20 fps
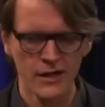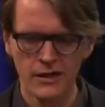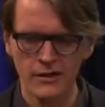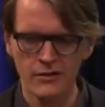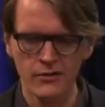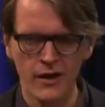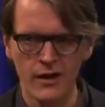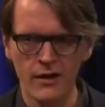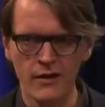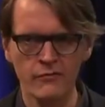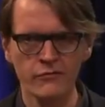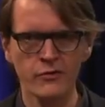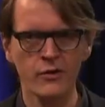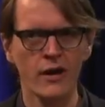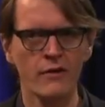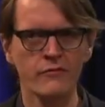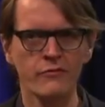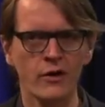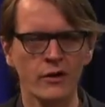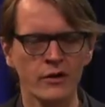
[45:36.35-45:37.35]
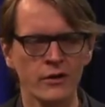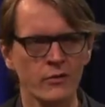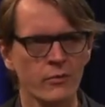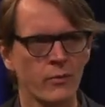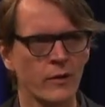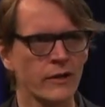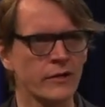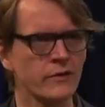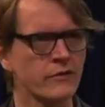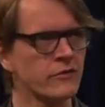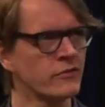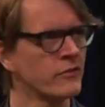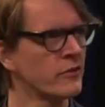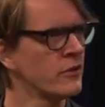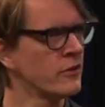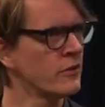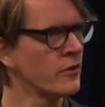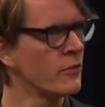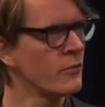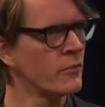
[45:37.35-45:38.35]
you if you have other qualities
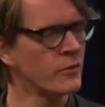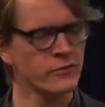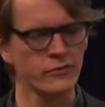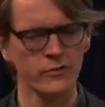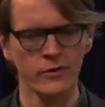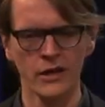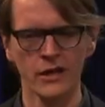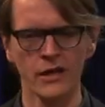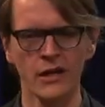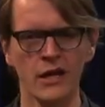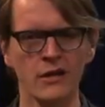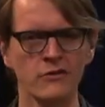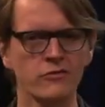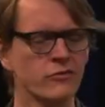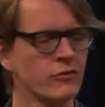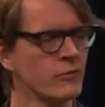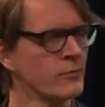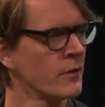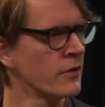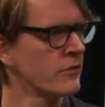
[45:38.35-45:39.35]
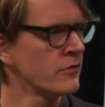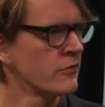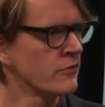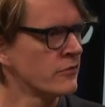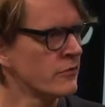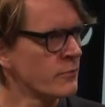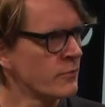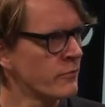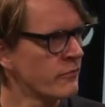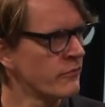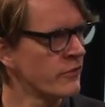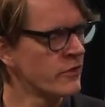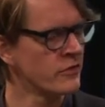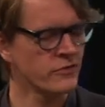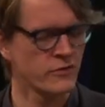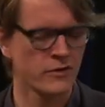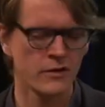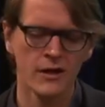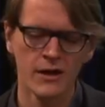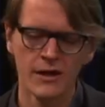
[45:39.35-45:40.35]
and you don't want to engage too much in
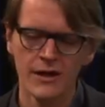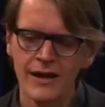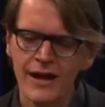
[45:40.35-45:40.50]
supervision